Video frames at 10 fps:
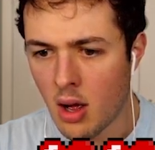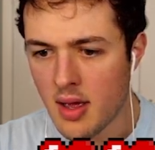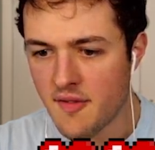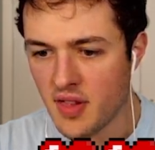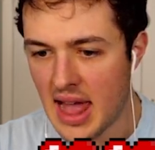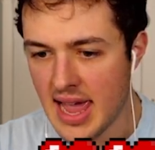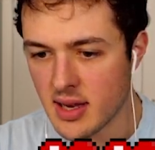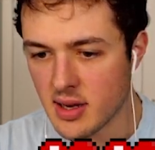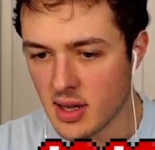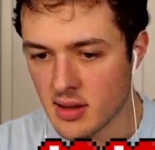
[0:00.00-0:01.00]
He
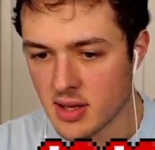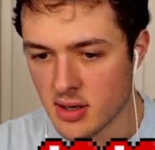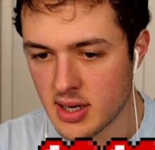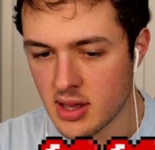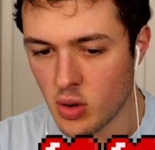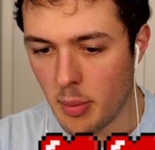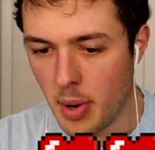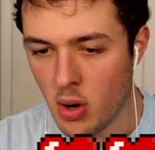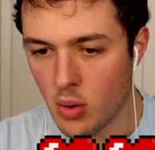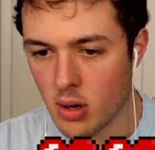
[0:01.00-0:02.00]
flattened it and turned it into a
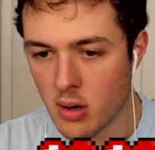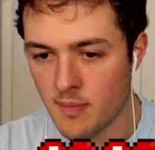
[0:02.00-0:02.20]
boat.